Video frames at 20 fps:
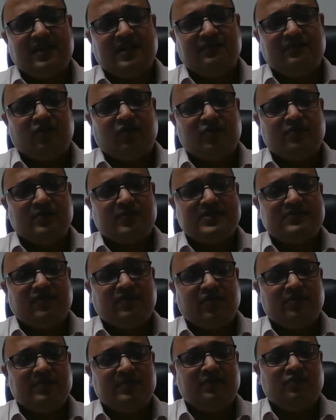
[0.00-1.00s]
and foremost
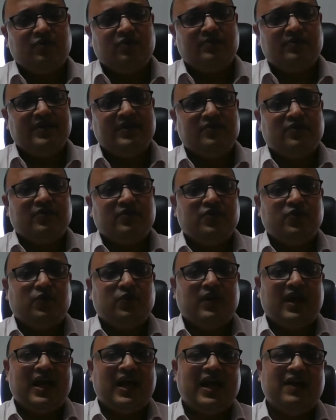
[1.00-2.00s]
for me would be, you
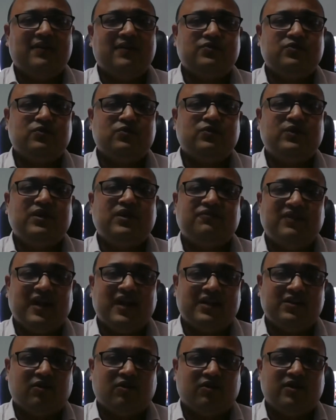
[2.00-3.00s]
will have to
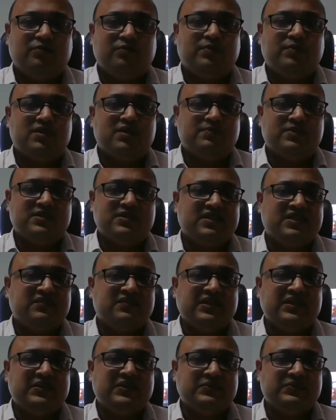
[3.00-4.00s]
reflect on your purpose and
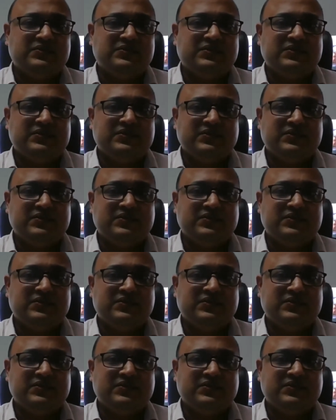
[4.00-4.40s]
values.